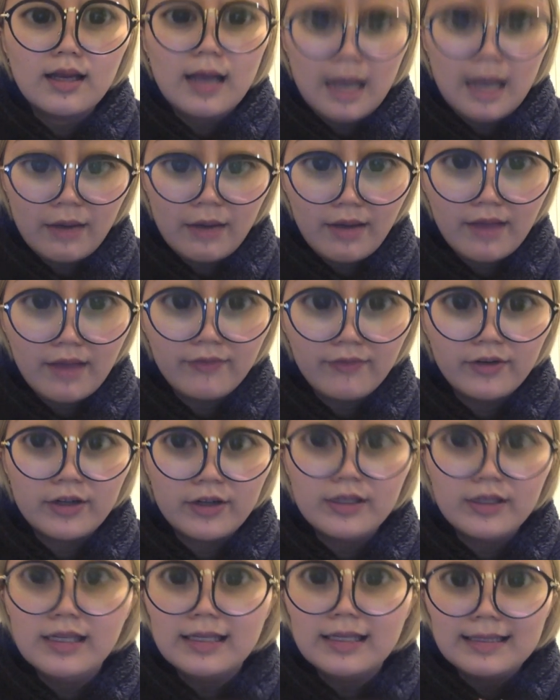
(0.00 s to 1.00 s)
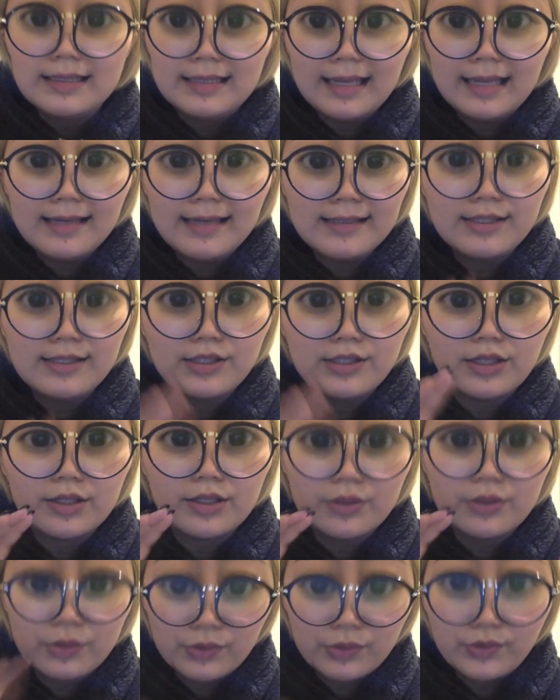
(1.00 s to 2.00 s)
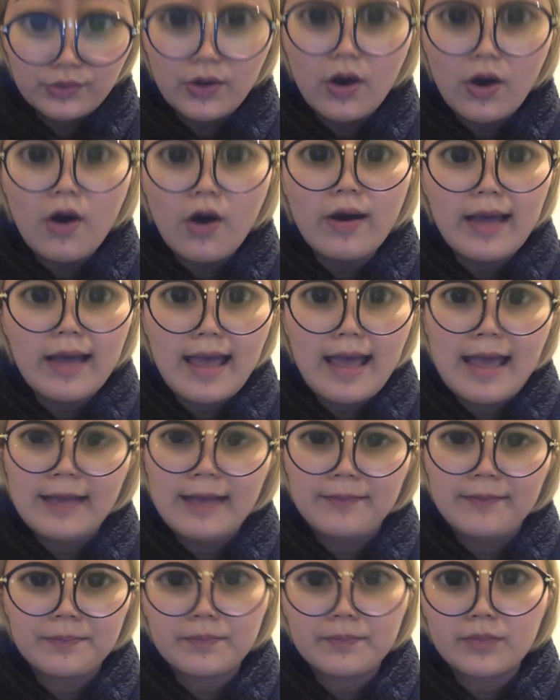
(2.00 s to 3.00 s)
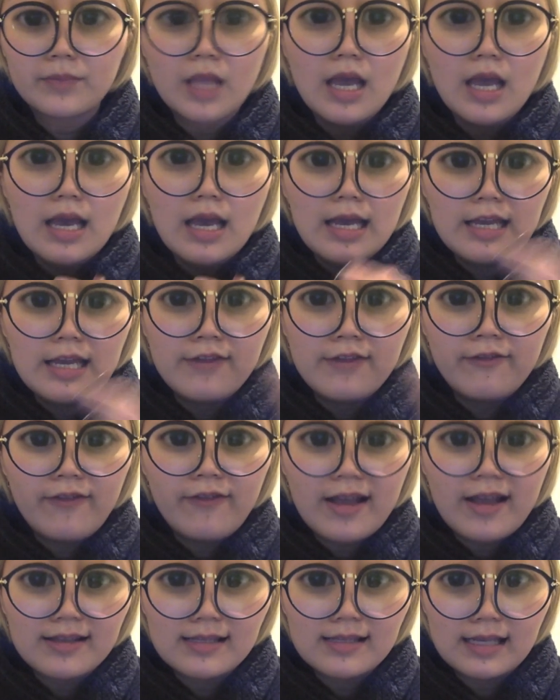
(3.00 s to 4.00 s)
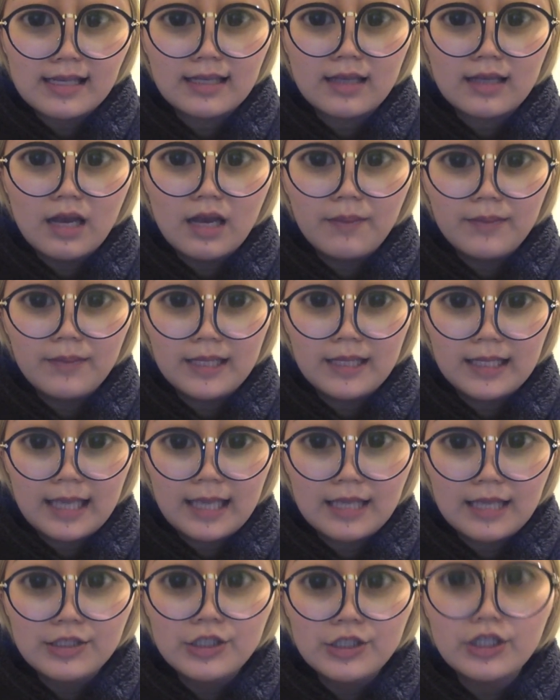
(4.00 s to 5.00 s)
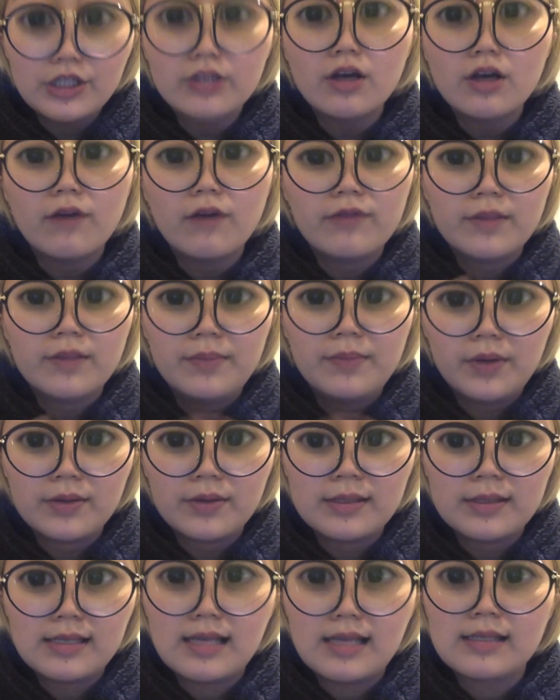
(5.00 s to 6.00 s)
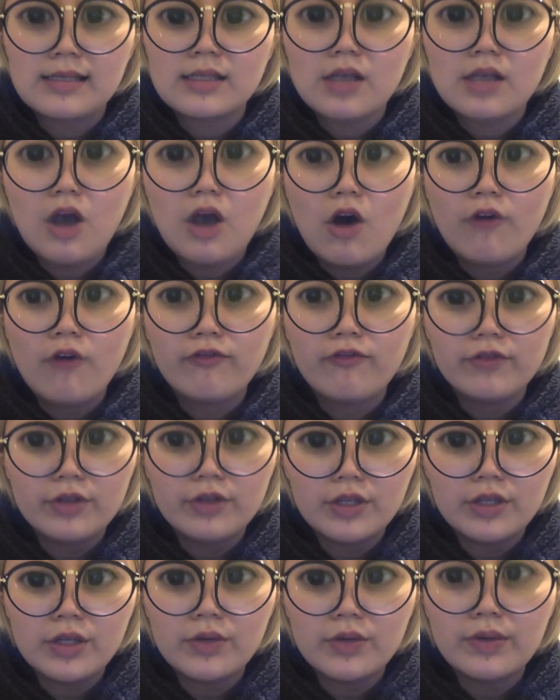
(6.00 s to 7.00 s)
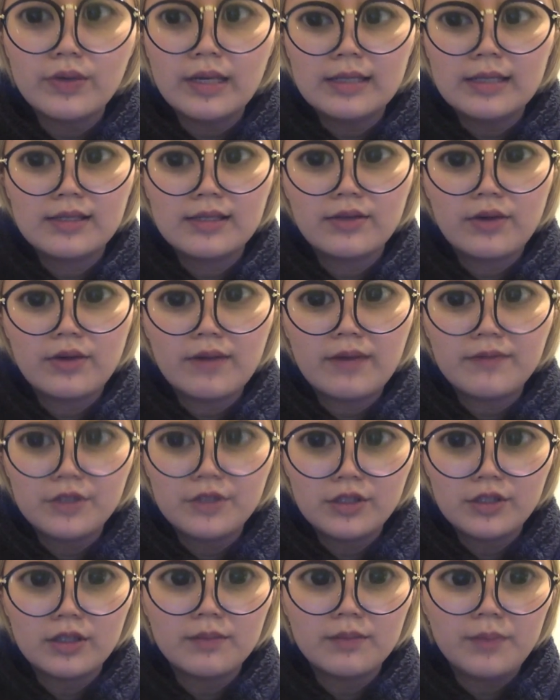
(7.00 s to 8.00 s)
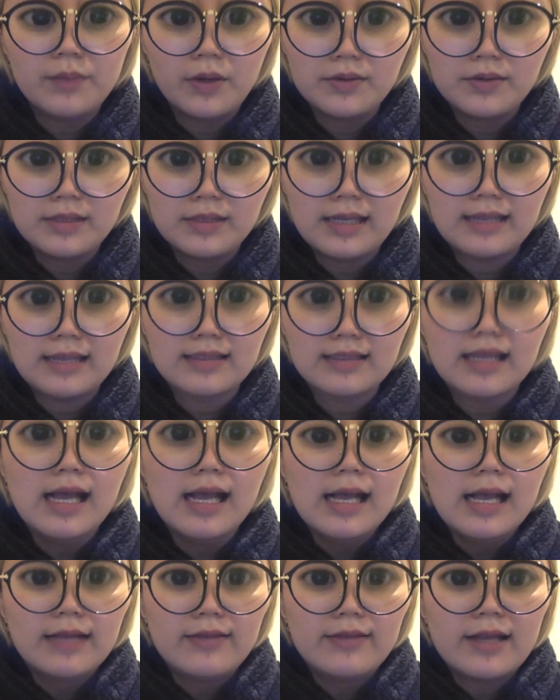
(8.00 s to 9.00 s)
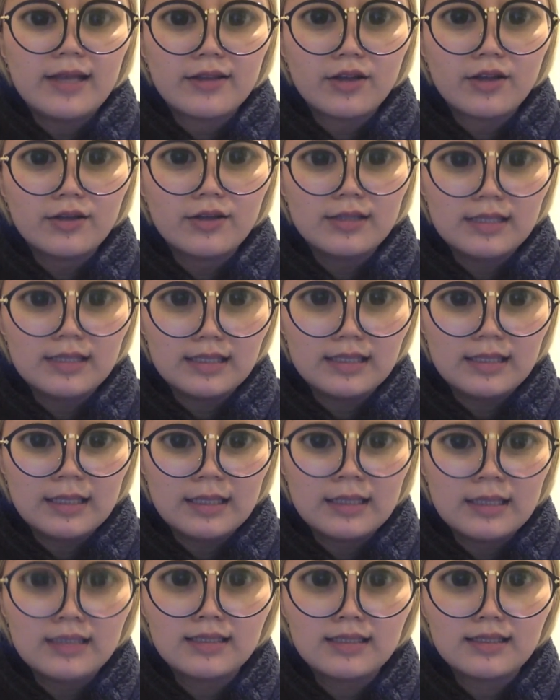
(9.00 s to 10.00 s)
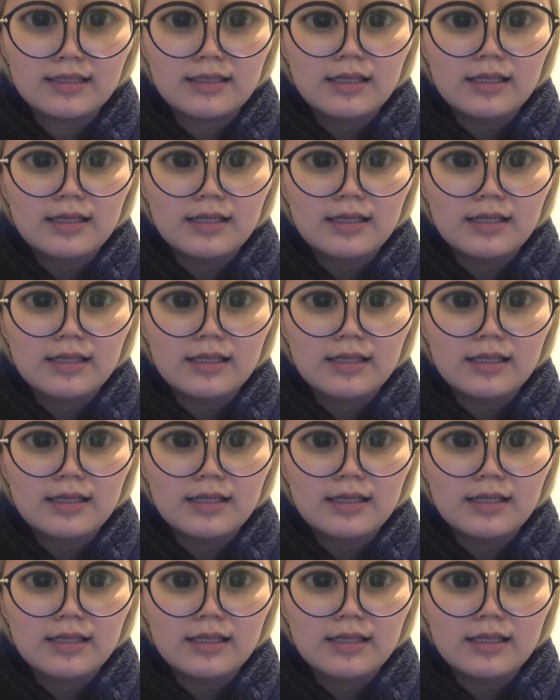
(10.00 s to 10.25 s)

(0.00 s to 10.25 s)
However, there is a strong and emphatic application of the process of new integration process that considers